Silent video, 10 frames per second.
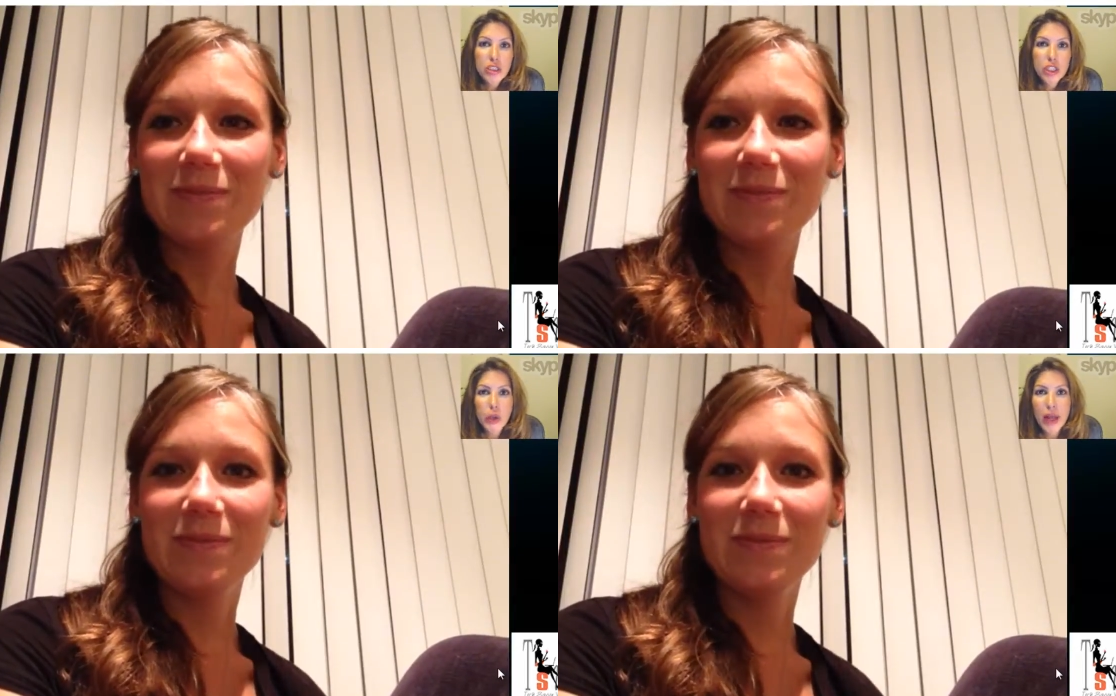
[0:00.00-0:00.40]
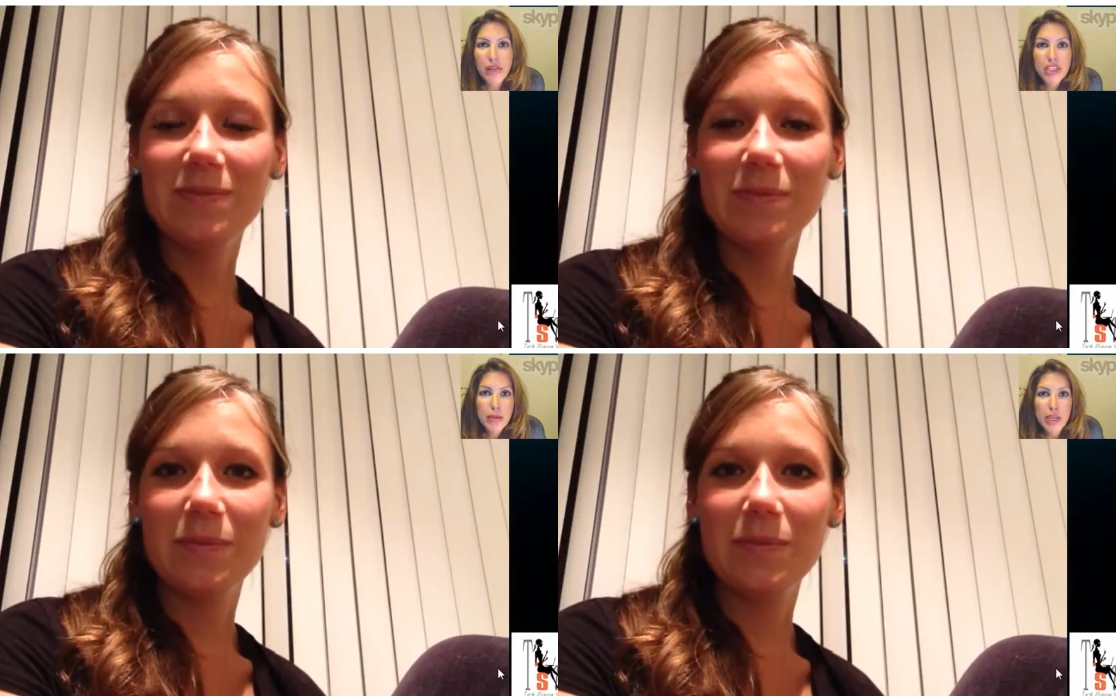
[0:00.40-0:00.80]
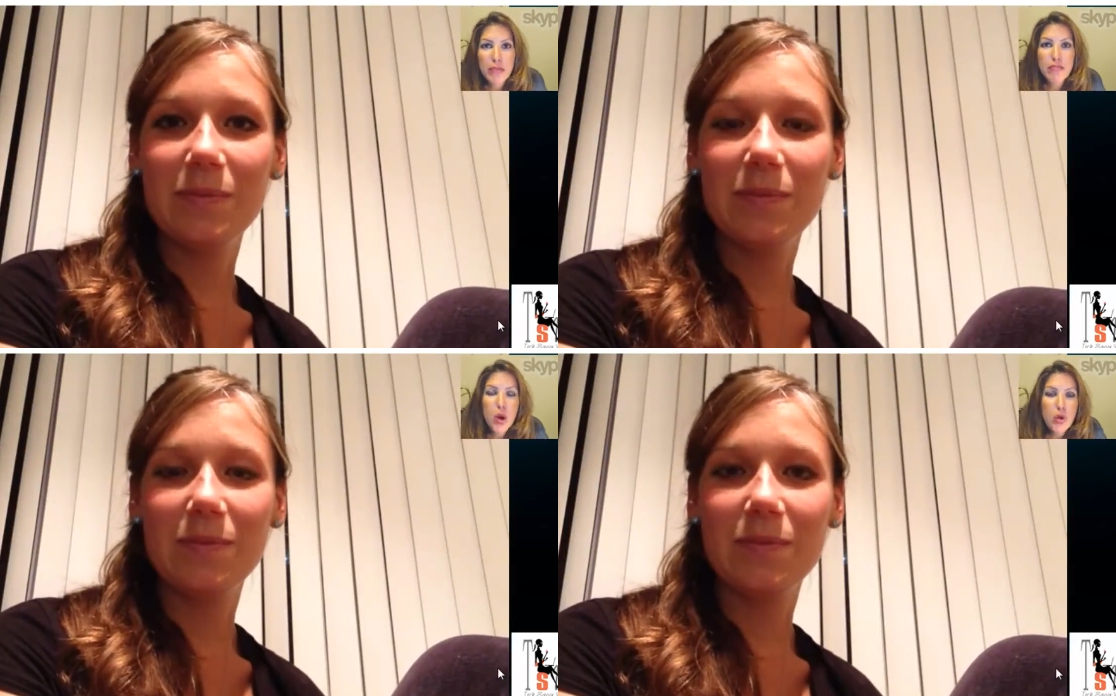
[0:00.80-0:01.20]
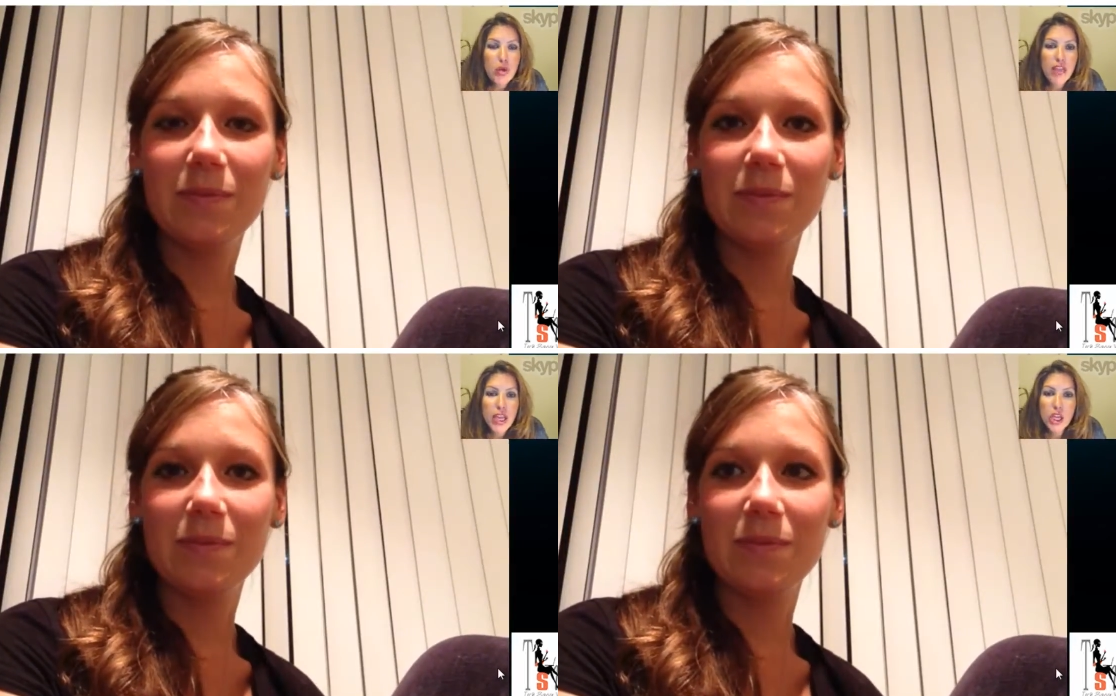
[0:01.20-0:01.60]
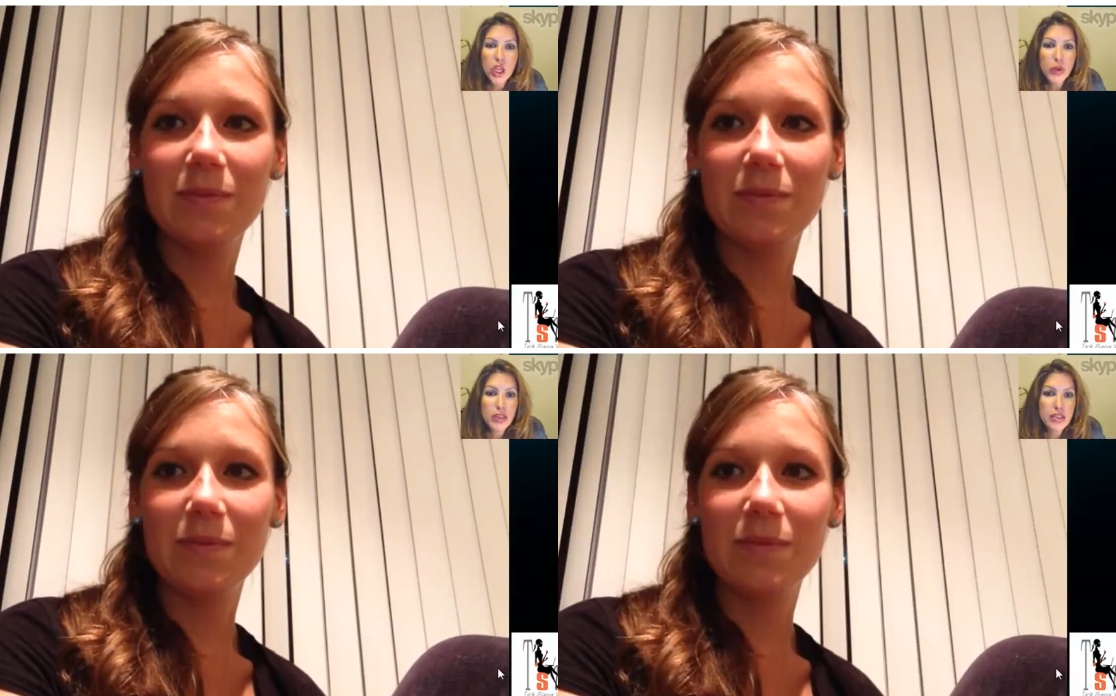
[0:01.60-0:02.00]
Speaker 1: did you have somebody motivating
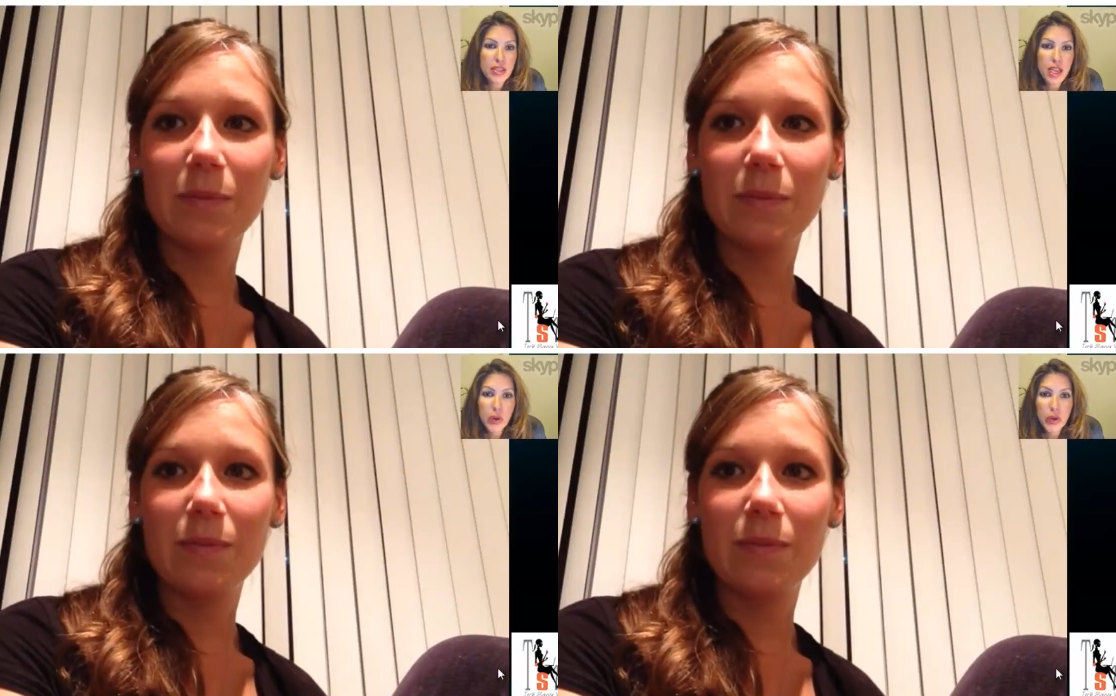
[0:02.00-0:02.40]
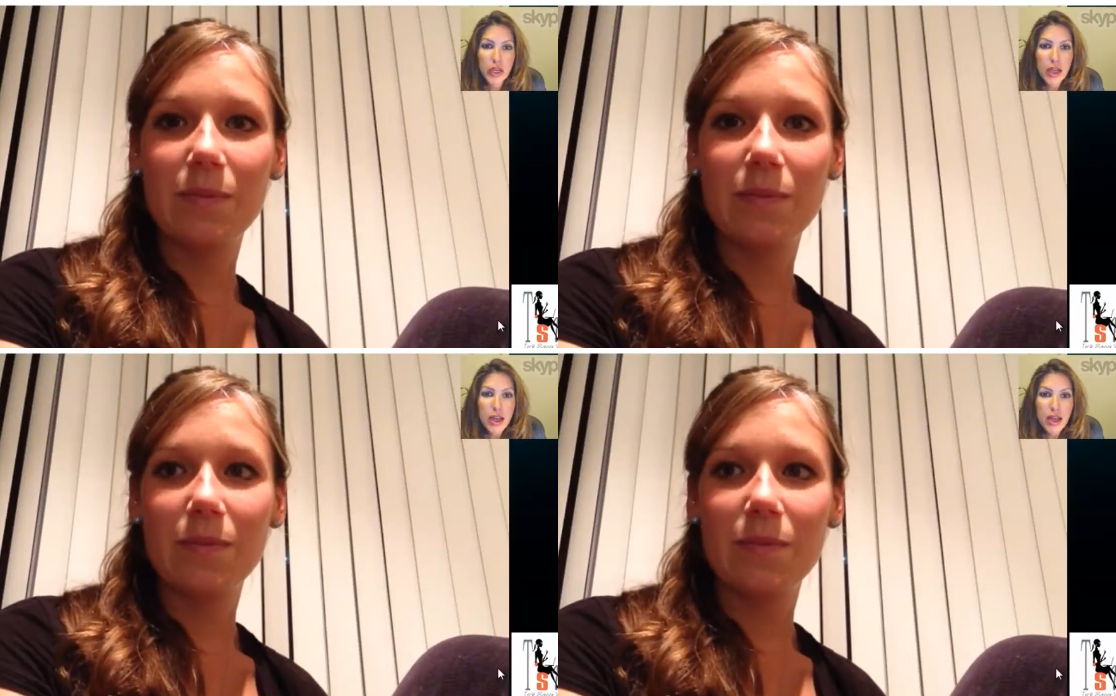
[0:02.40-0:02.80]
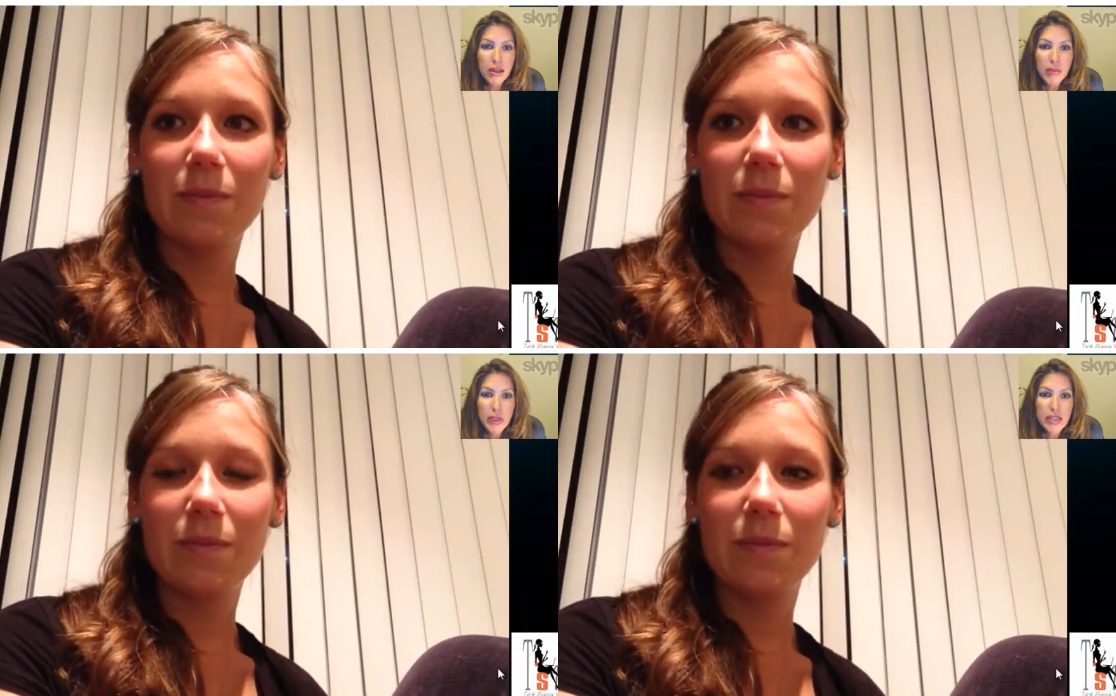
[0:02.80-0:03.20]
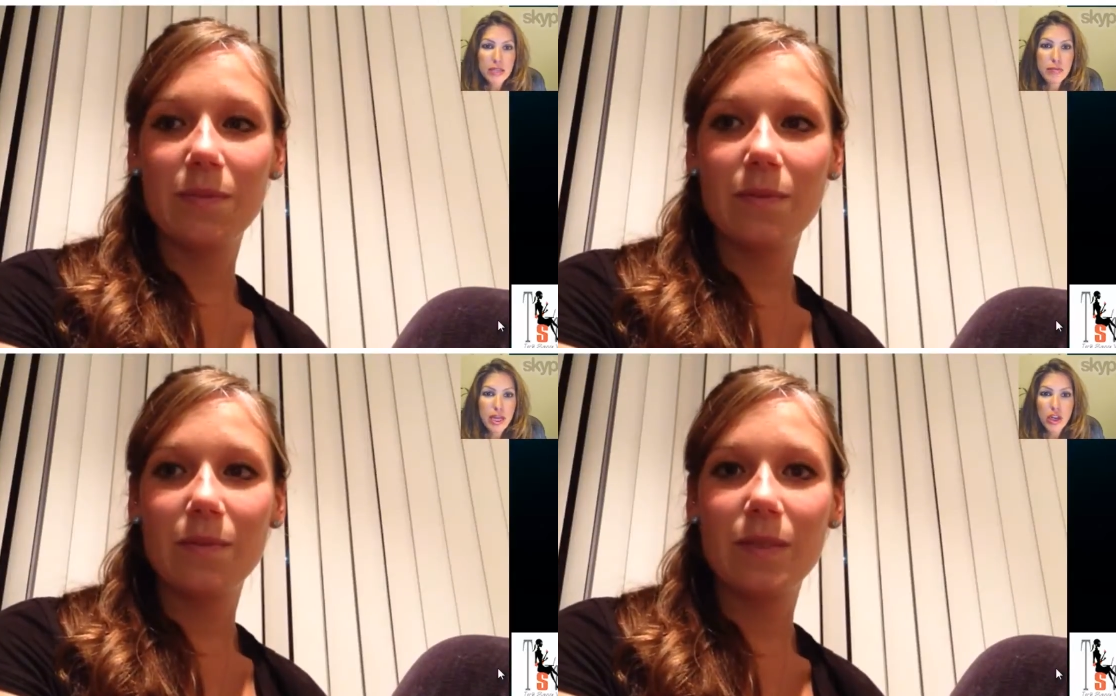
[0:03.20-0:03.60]
you in this area? Because many